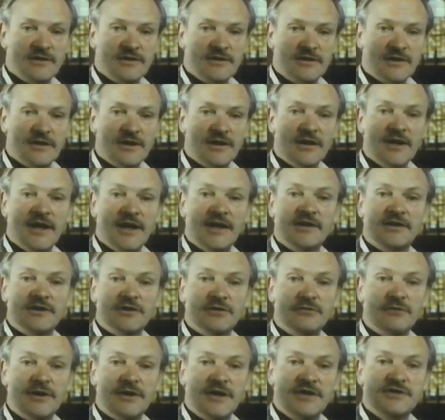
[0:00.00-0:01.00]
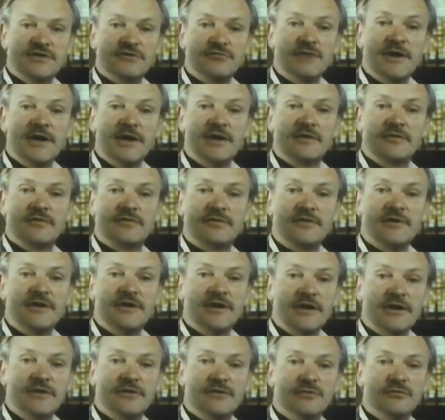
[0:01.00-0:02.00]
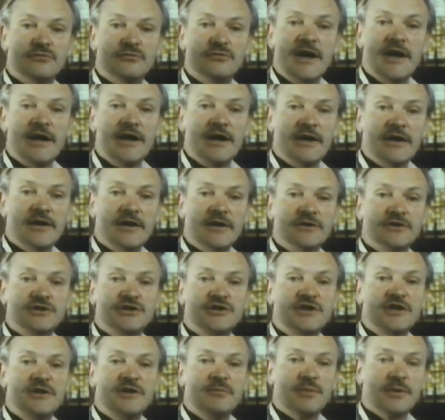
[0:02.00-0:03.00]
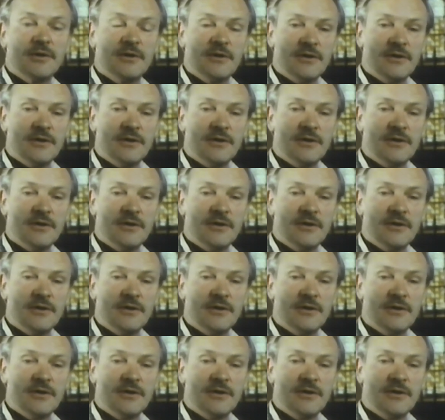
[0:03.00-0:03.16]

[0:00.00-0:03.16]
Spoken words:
and let the rest rent-free to rain and sheep.